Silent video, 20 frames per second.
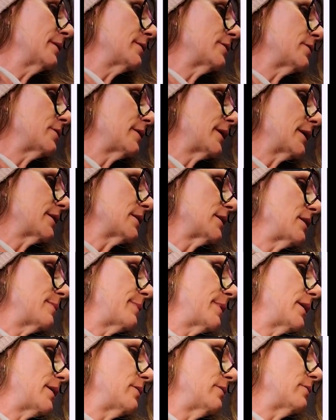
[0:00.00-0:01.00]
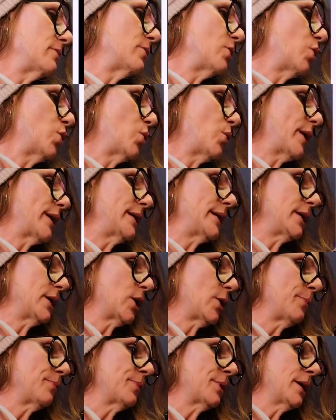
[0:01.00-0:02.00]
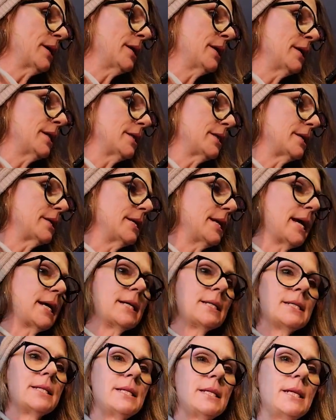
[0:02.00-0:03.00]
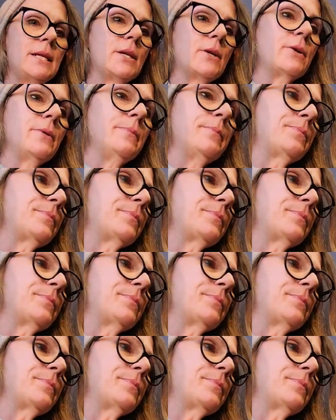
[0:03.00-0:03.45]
So that's going to be right here. The next here,